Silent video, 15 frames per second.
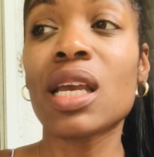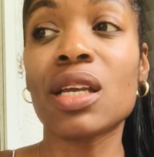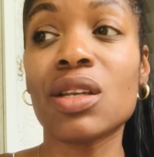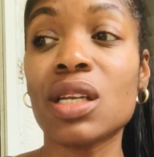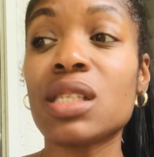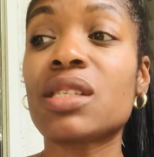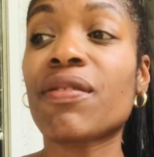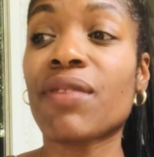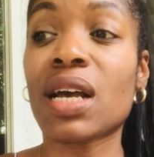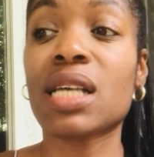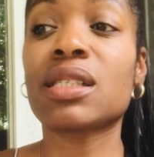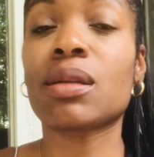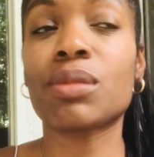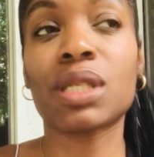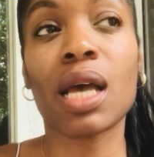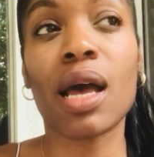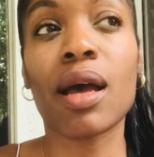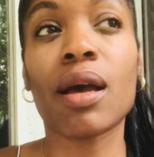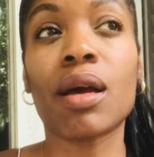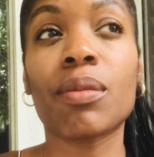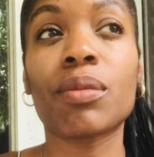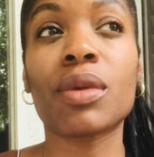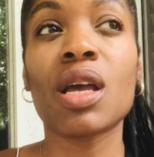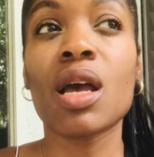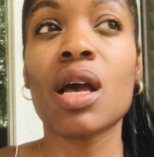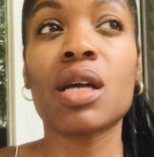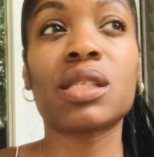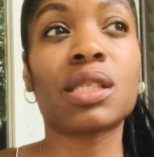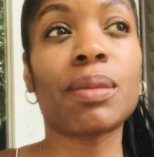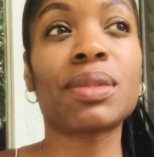You need to find some
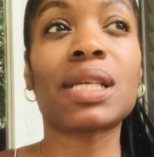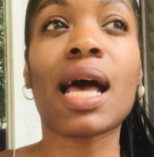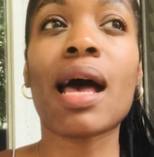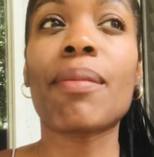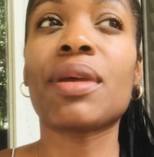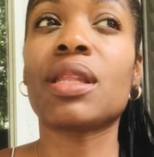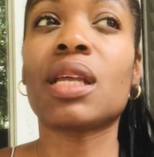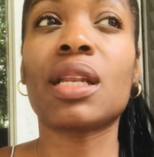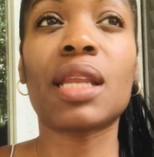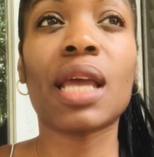time in the